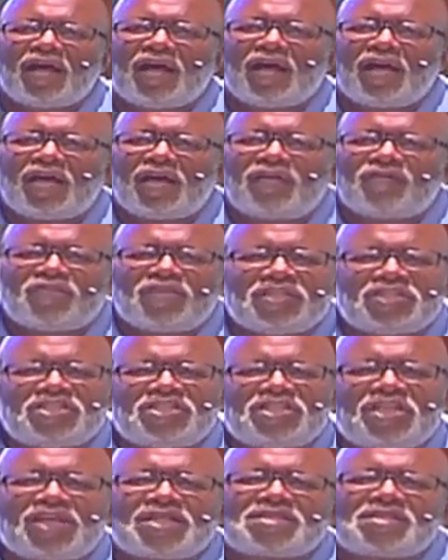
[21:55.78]
of the
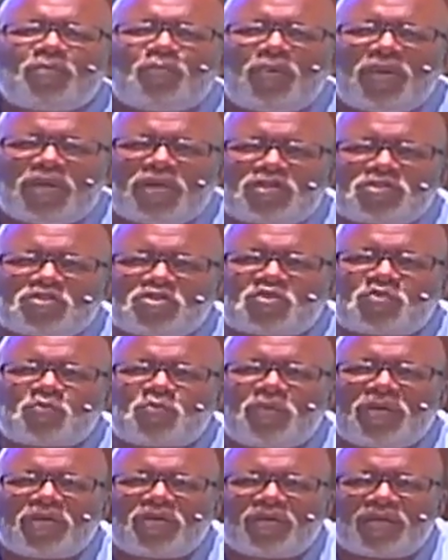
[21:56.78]
Jezebel spirit.